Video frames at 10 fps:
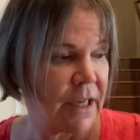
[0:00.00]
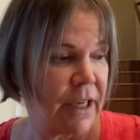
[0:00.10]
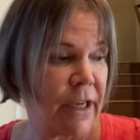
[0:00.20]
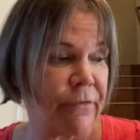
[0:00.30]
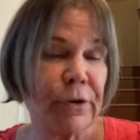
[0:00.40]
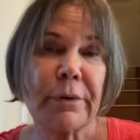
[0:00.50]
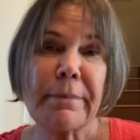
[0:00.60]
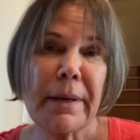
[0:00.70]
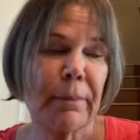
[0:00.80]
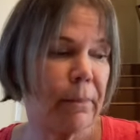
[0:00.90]
If you
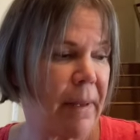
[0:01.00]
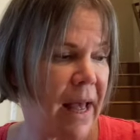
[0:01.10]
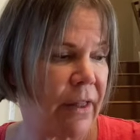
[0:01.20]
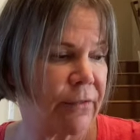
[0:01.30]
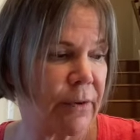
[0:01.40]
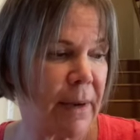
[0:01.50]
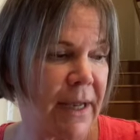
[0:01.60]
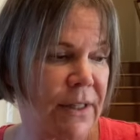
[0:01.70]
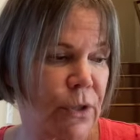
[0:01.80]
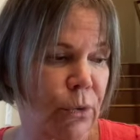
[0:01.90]
remember math from
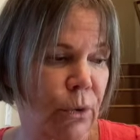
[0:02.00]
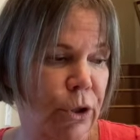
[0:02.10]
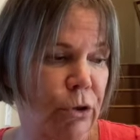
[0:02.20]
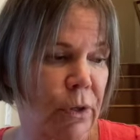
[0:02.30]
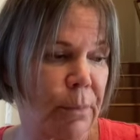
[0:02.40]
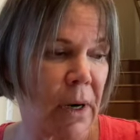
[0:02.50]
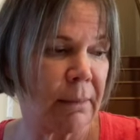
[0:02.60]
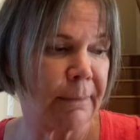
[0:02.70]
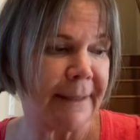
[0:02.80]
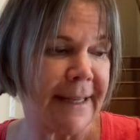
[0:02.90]
high school, you could
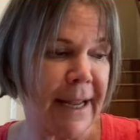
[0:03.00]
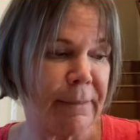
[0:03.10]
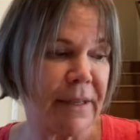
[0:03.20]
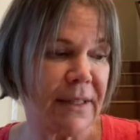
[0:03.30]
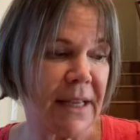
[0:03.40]
probably name this